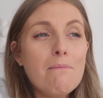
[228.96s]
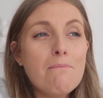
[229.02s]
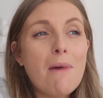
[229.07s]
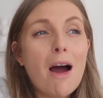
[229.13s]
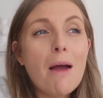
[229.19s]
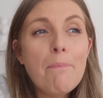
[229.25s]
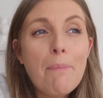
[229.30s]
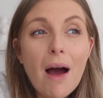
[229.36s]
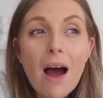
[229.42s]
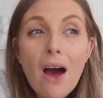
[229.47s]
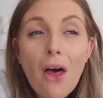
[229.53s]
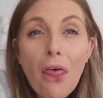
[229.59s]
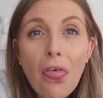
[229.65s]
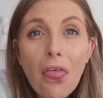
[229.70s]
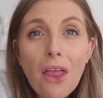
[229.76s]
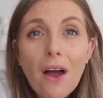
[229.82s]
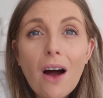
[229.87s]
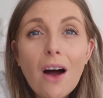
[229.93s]
my birth,
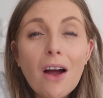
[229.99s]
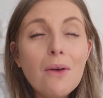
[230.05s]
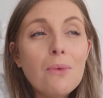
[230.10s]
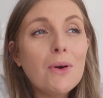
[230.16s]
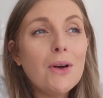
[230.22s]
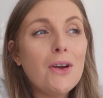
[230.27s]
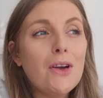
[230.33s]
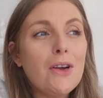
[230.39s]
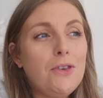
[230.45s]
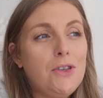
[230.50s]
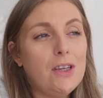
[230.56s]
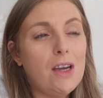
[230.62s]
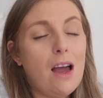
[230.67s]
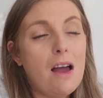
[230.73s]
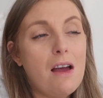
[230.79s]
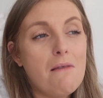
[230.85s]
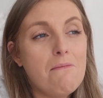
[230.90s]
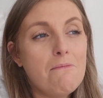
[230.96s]
I would
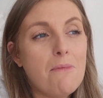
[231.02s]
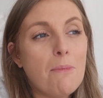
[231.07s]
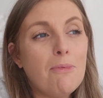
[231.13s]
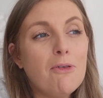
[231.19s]
um,